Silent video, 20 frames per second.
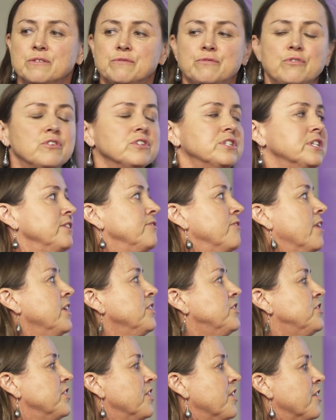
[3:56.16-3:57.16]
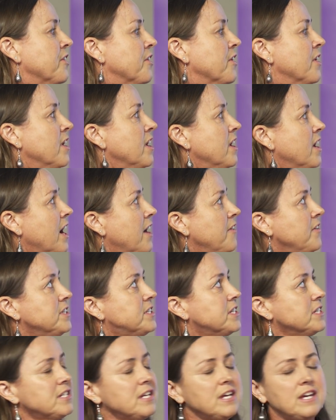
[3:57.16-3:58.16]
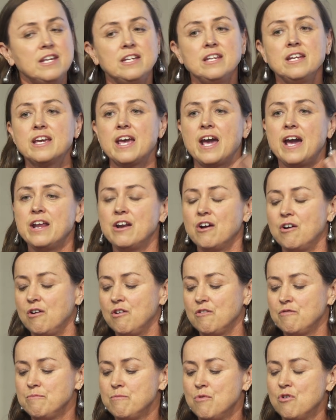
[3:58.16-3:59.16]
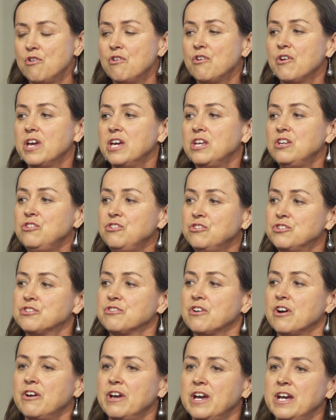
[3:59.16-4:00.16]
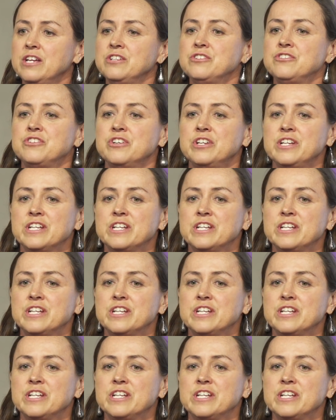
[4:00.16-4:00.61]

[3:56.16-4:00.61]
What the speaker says: 4D ratio. And this is an indicator of more in utero androgen